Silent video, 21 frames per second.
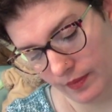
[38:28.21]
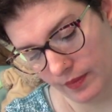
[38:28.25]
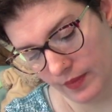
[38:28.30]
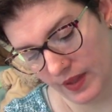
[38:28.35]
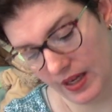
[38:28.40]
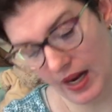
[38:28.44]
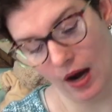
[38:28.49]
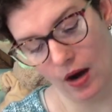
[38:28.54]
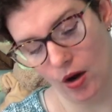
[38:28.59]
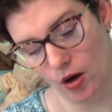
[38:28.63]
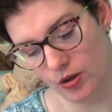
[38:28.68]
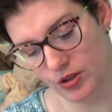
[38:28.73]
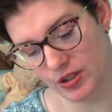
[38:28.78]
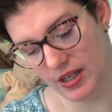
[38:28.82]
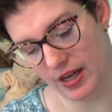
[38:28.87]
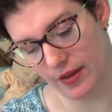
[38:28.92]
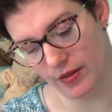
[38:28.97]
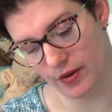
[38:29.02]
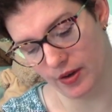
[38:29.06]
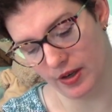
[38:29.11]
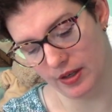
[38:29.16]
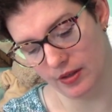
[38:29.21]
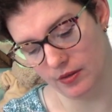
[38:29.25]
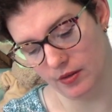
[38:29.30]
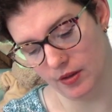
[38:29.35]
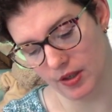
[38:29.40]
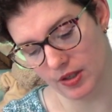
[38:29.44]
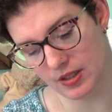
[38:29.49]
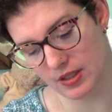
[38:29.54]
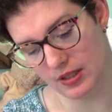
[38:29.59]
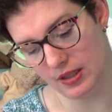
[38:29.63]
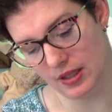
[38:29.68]
Yeah, altogether it
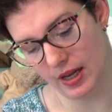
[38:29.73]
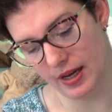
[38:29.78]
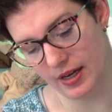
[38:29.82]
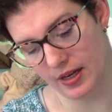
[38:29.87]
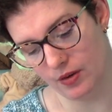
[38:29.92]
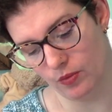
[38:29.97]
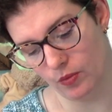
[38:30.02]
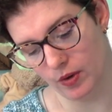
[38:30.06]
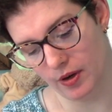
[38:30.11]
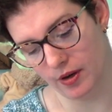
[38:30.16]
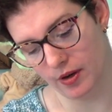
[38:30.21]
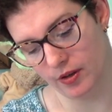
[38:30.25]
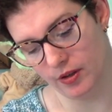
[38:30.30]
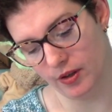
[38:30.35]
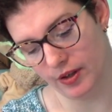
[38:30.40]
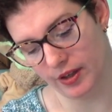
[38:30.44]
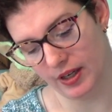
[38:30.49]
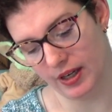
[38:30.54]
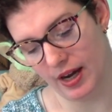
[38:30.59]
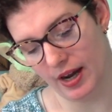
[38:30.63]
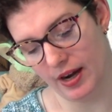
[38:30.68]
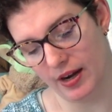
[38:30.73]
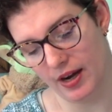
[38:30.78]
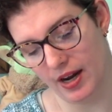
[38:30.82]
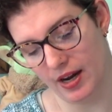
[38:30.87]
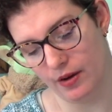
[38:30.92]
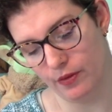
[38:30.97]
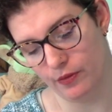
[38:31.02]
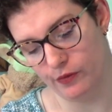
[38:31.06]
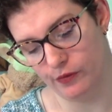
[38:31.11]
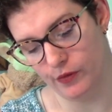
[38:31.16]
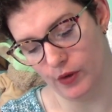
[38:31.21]
looks like we're looking at
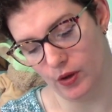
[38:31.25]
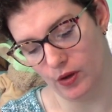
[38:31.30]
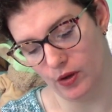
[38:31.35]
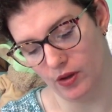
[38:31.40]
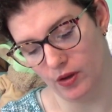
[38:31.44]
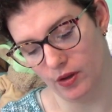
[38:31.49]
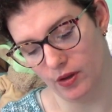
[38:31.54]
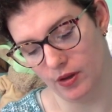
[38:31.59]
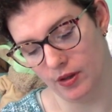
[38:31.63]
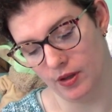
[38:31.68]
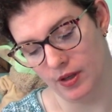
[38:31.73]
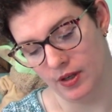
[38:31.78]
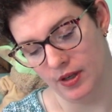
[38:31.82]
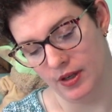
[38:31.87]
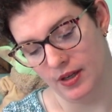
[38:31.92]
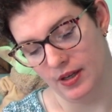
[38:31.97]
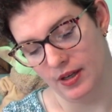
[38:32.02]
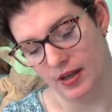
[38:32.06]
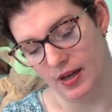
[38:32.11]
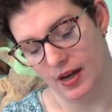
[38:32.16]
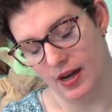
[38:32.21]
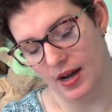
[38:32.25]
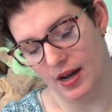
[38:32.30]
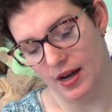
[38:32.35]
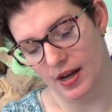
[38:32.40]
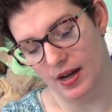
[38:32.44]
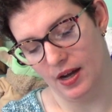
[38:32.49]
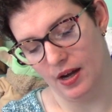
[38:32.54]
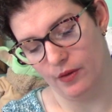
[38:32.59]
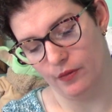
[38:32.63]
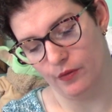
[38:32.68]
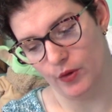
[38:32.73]
a full
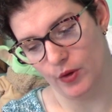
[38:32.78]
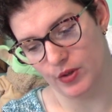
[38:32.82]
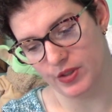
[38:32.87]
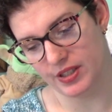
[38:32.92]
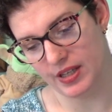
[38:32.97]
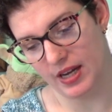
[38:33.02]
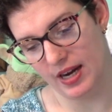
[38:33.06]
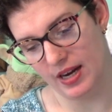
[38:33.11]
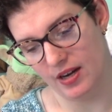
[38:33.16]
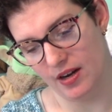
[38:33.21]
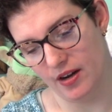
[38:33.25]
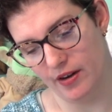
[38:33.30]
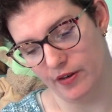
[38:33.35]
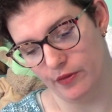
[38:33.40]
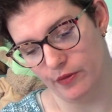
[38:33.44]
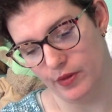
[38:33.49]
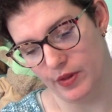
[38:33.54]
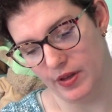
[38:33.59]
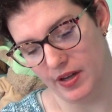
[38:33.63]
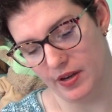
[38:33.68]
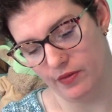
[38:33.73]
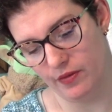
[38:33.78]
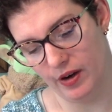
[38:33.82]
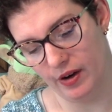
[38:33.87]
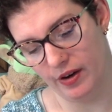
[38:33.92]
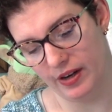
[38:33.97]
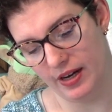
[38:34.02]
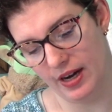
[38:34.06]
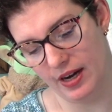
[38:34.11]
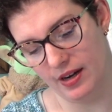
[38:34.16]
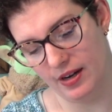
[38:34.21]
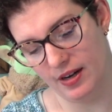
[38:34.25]
skein of the
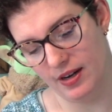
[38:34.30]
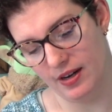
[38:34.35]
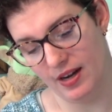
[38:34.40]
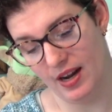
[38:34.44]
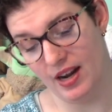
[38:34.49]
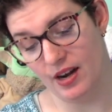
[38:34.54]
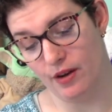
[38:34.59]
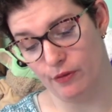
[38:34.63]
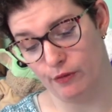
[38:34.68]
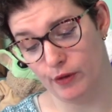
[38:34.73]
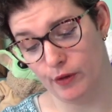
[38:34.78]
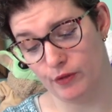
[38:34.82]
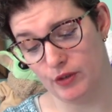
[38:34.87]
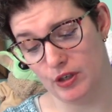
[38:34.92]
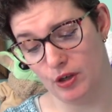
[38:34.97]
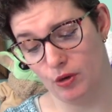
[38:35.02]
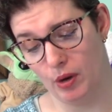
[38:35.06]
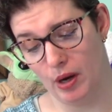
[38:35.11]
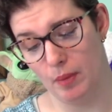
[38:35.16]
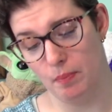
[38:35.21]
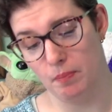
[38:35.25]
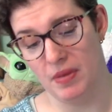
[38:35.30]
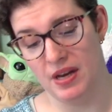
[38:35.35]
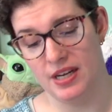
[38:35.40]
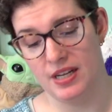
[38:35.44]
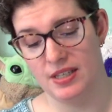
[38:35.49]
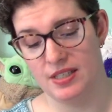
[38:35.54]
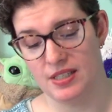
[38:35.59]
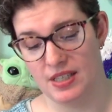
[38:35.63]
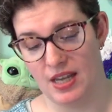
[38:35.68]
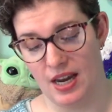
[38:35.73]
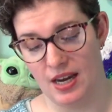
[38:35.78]
variegated and a 50-gram mini
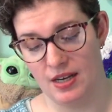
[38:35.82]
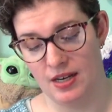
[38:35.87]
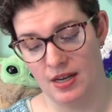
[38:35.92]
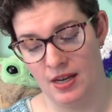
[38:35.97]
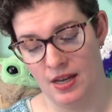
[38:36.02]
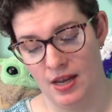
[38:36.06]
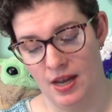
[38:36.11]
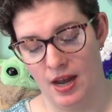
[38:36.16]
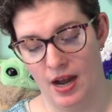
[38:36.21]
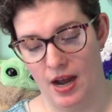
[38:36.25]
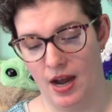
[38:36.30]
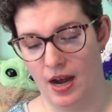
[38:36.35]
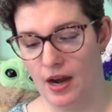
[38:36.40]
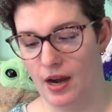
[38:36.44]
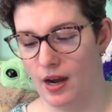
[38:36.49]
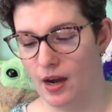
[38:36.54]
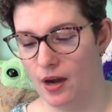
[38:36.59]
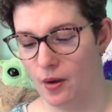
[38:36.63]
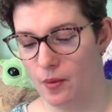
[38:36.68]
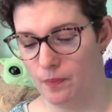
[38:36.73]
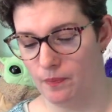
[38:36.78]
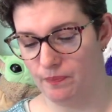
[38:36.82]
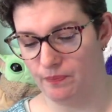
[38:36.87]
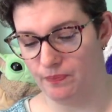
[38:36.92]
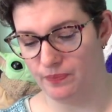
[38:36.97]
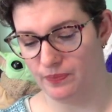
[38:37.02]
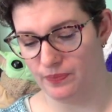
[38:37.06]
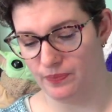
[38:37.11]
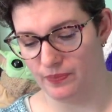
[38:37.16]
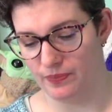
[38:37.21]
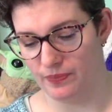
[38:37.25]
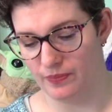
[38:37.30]
skein.
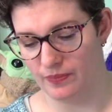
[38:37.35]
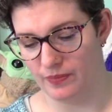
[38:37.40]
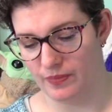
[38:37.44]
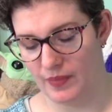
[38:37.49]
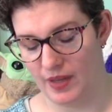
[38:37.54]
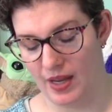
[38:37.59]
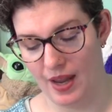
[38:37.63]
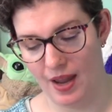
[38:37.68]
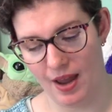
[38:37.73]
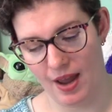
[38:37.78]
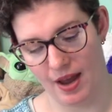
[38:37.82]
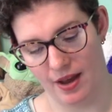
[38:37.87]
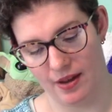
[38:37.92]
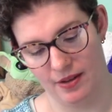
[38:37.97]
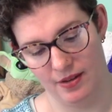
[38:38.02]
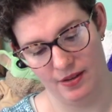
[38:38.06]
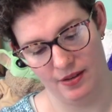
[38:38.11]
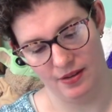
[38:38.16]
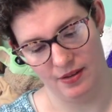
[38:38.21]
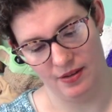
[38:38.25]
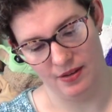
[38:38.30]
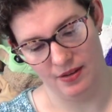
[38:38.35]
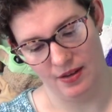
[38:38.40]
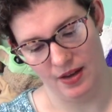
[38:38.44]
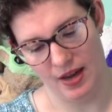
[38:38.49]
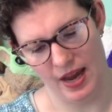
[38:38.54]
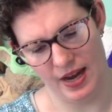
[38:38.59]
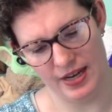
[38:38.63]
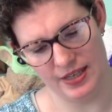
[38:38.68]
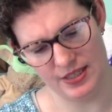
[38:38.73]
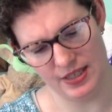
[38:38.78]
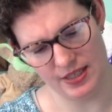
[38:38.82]
Yeah,
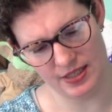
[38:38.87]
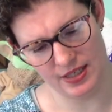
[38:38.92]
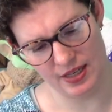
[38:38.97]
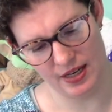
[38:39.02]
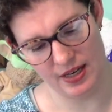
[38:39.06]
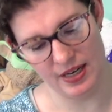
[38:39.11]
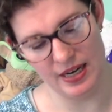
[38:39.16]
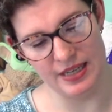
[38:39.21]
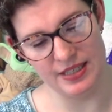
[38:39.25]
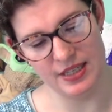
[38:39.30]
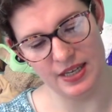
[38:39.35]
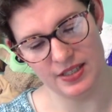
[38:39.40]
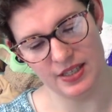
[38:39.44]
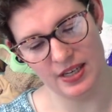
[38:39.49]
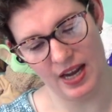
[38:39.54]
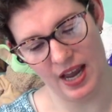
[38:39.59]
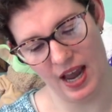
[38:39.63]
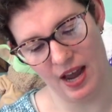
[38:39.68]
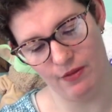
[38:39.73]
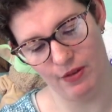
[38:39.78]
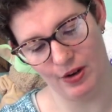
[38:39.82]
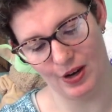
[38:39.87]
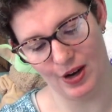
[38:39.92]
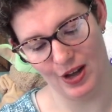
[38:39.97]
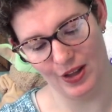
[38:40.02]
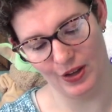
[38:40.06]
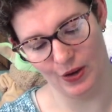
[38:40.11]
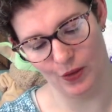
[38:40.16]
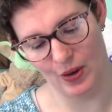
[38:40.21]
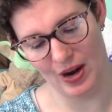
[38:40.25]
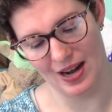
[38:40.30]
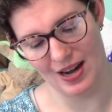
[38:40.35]
and it doesn't have a
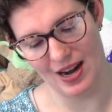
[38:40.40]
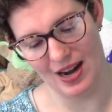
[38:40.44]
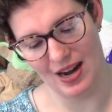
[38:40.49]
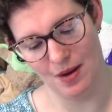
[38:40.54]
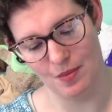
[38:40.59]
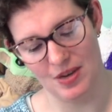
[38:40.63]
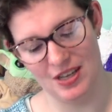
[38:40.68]
colorway name.